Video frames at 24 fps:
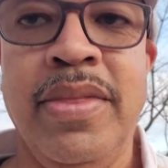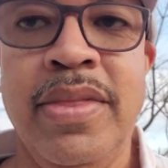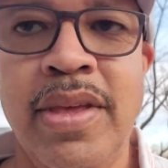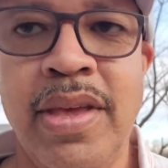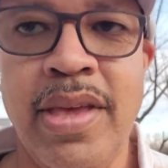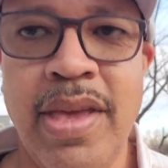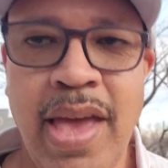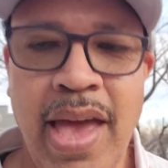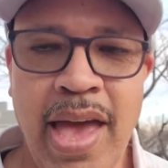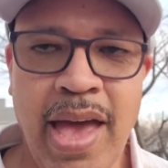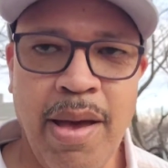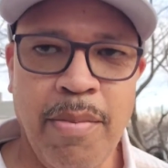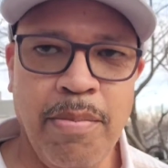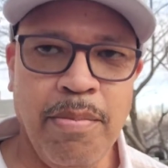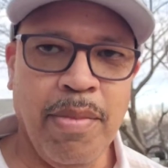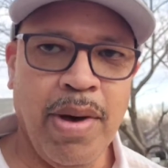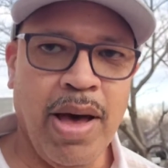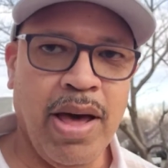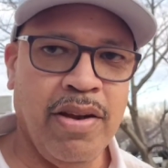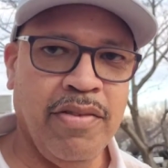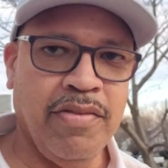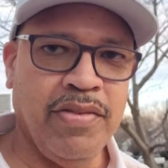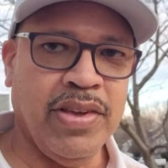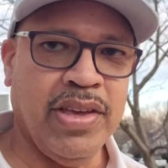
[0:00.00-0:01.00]
the cab
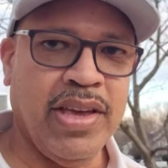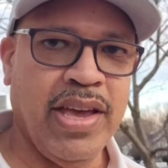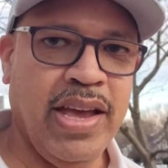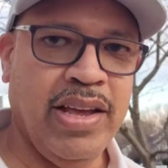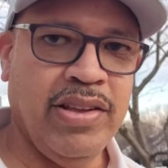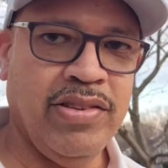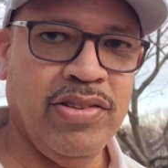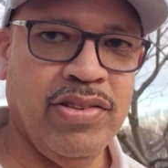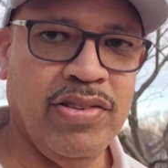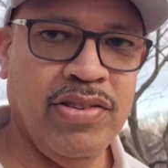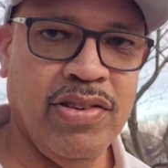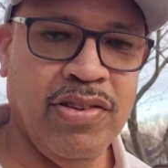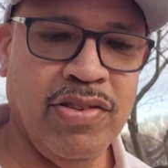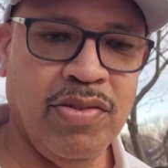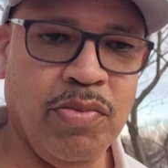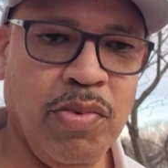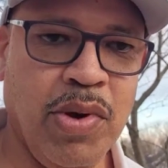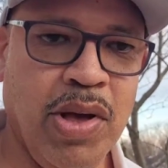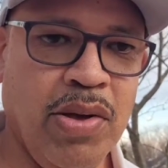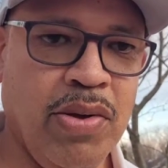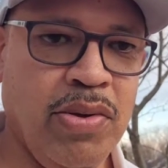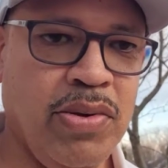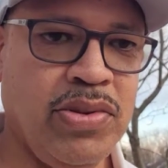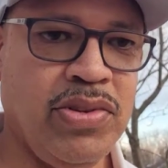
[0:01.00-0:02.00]
modifications as
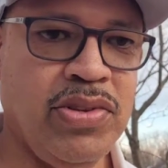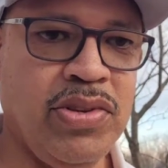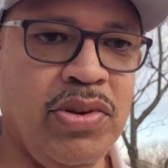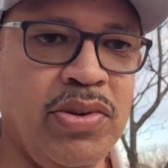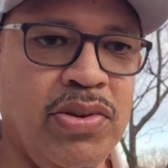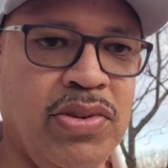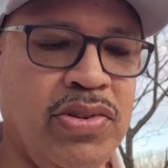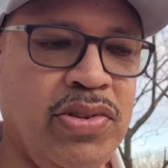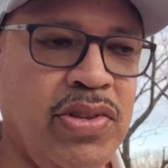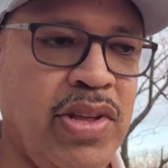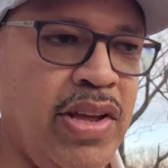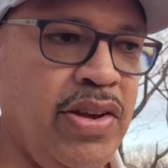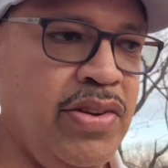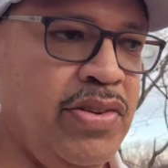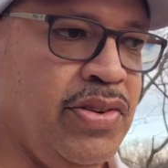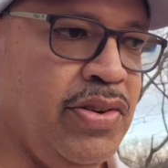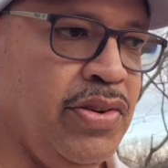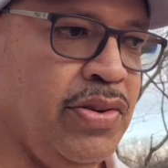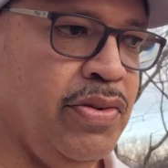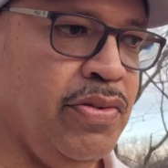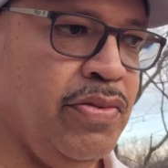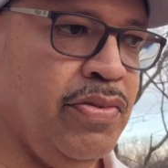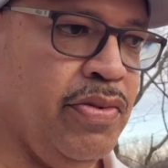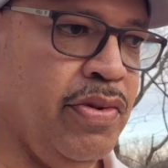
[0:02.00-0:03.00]
well. So stay
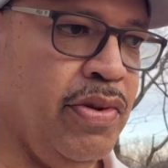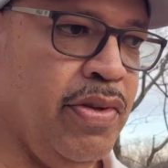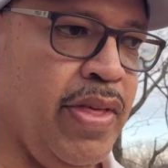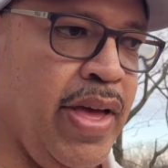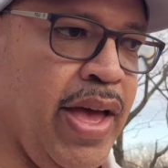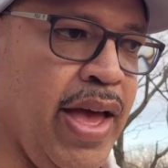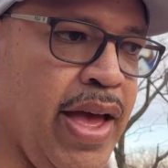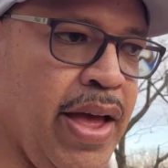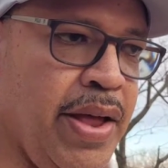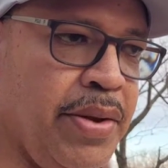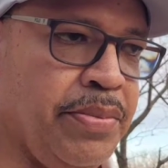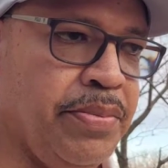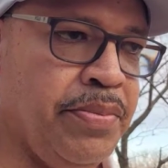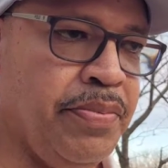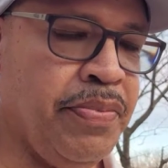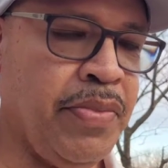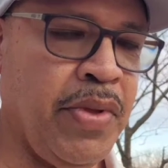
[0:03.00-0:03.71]
tuned for that.